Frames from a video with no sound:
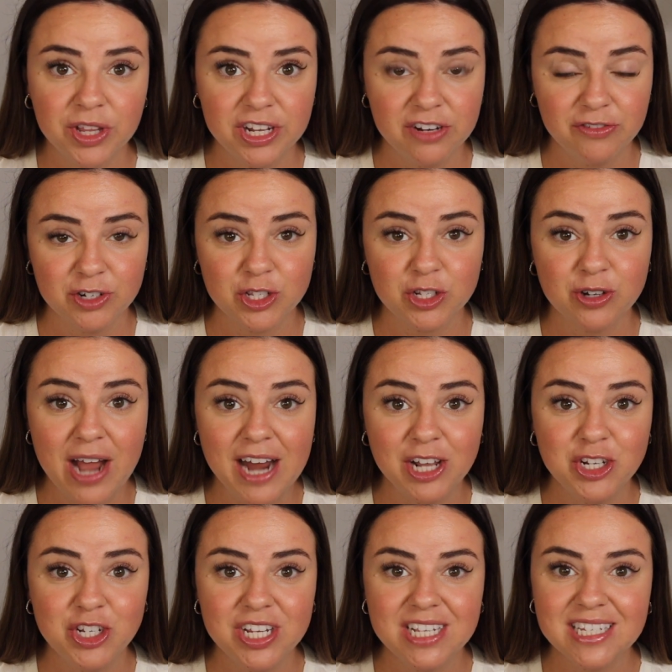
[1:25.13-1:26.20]
the different
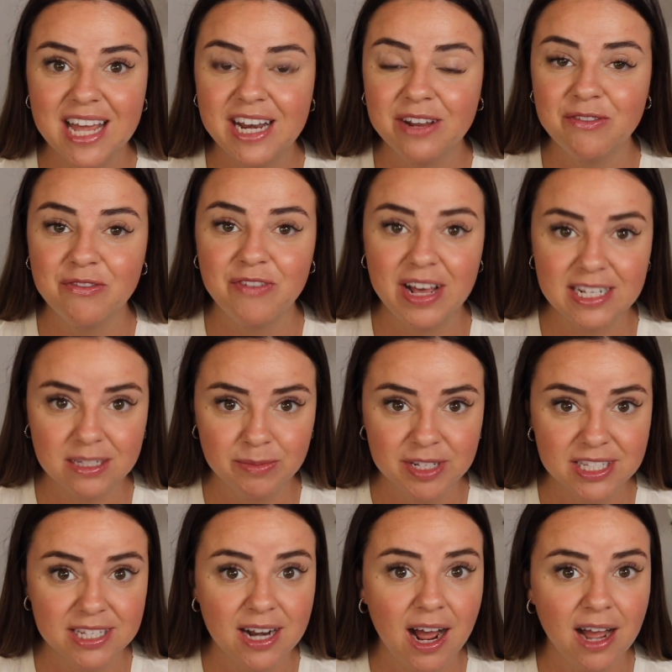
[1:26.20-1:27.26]
strategies and
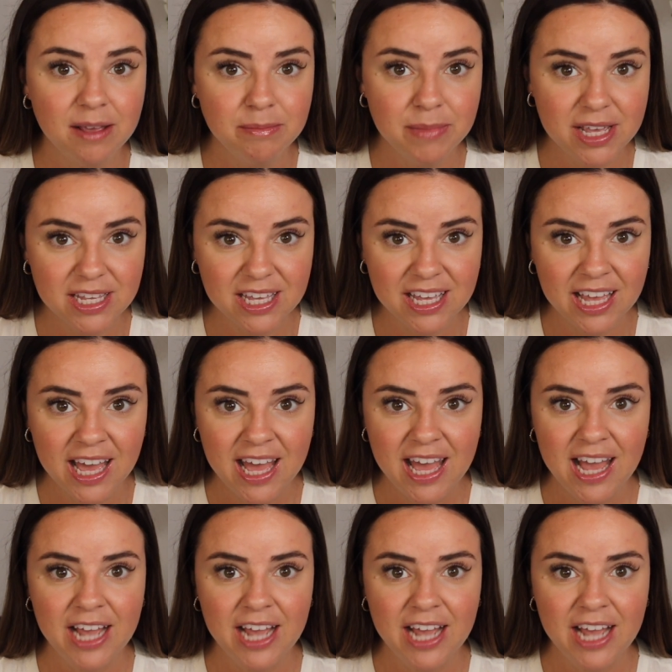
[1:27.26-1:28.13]
investments that I'm making,